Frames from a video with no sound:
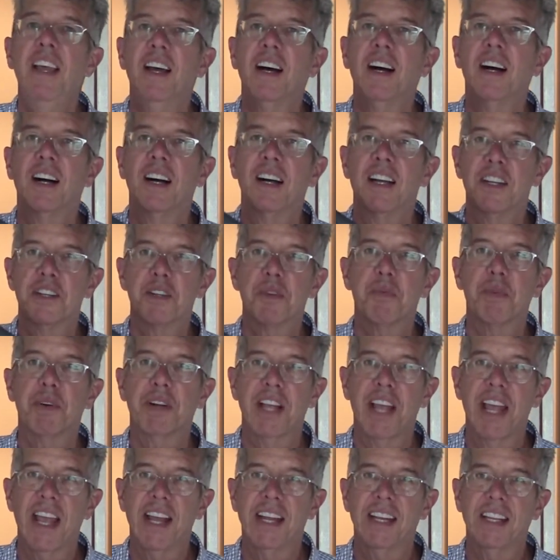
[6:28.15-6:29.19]
it's a pretty
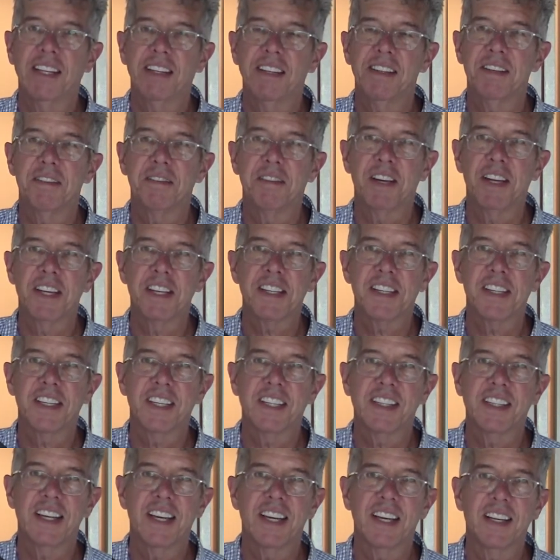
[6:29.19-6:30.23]
handy device
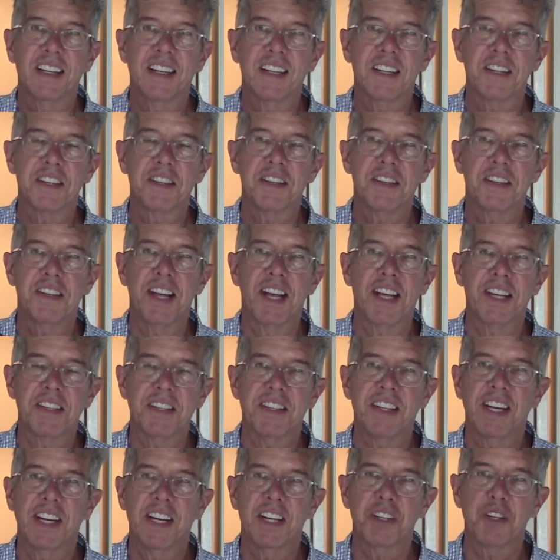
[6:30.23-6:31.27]
like that. It's nice
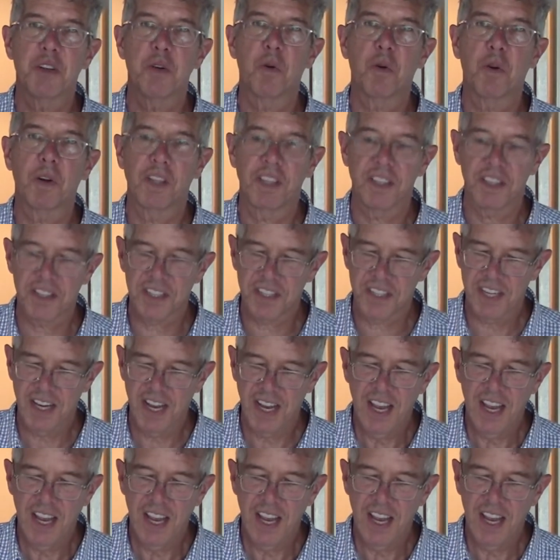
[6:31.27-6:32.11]
that it's cordless.